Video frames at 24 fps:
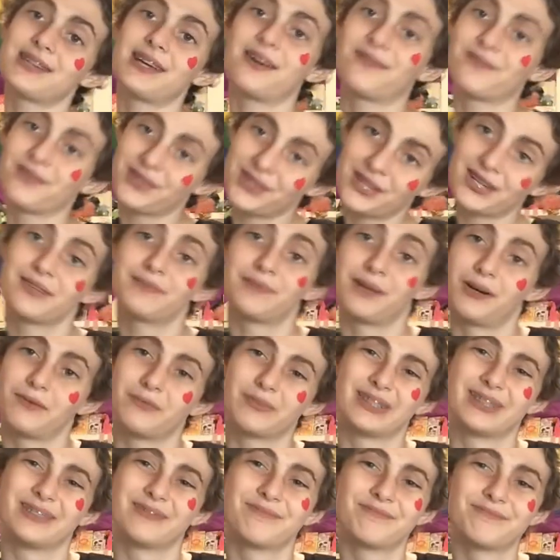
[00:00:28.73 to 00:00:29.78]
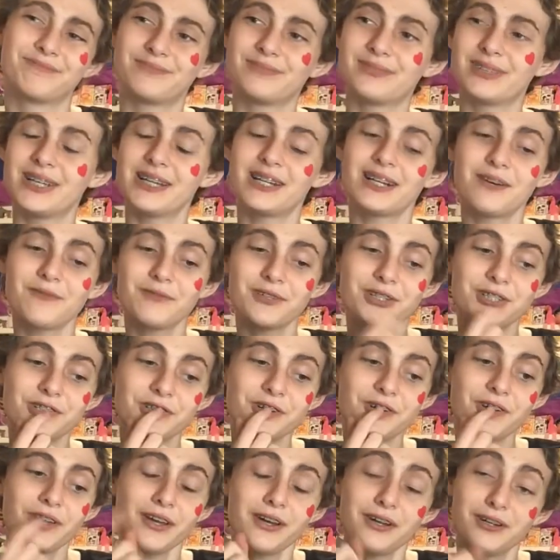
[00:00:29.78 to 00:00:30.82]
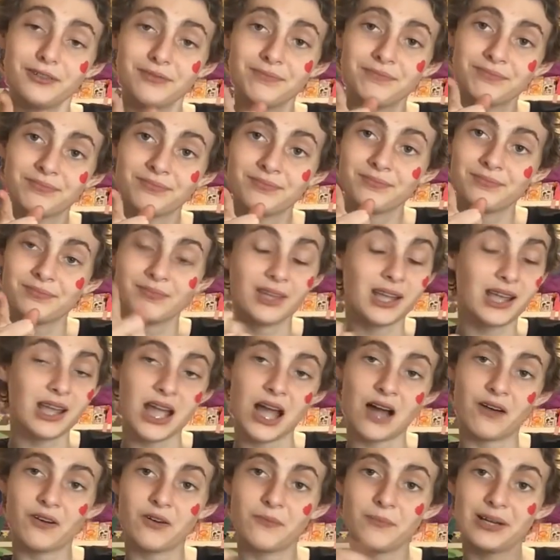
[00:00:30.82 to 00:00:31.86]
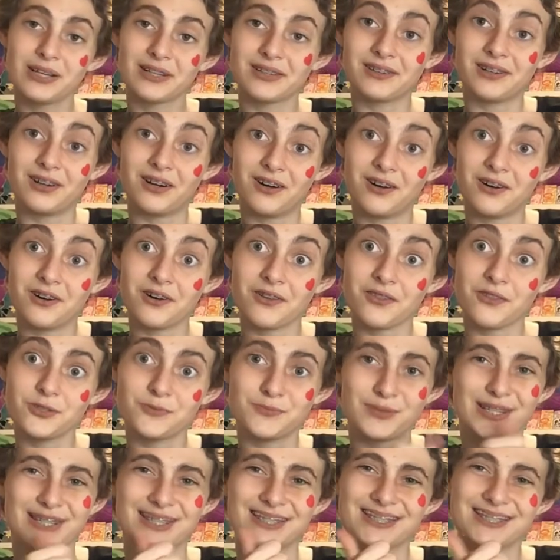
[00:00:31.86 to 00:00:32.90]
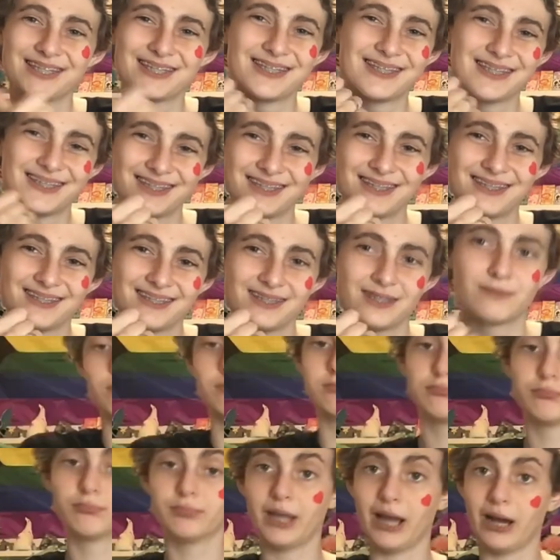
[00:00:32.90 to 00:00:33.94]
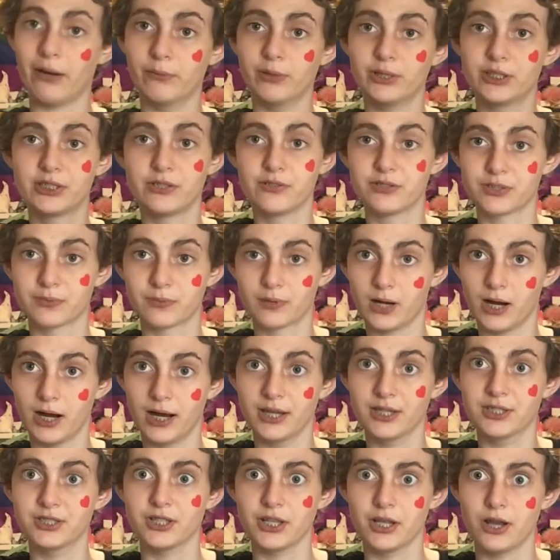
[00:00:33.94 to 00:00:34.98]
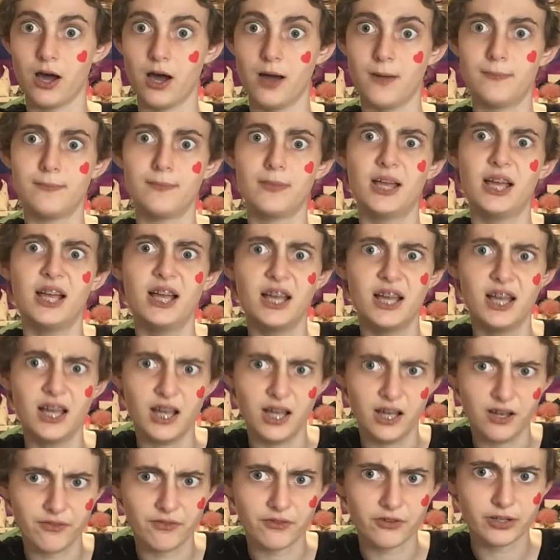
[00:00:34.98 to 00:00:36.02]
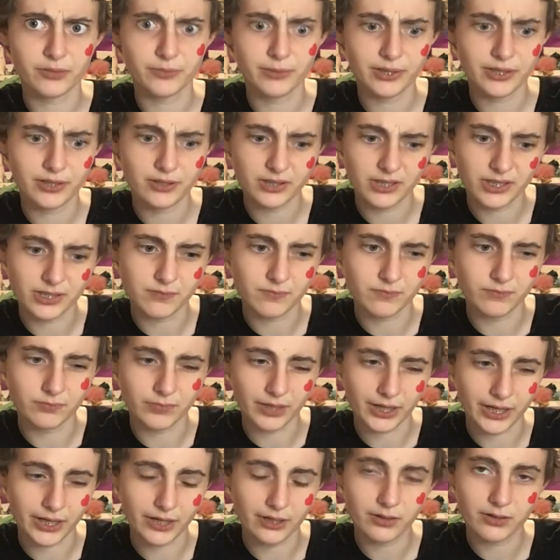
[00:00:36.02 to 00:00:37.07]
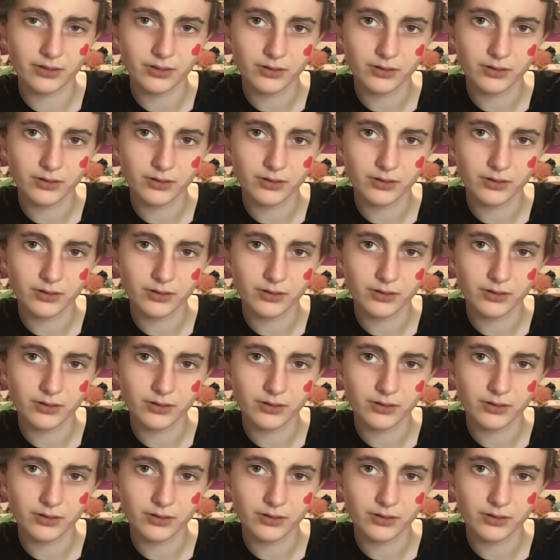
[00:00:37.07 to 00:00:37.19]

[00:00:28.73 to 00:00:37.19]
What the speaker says: everything about me. And I'm going to show you how I make all those pins. Now, it's no surprise that not every pin is made.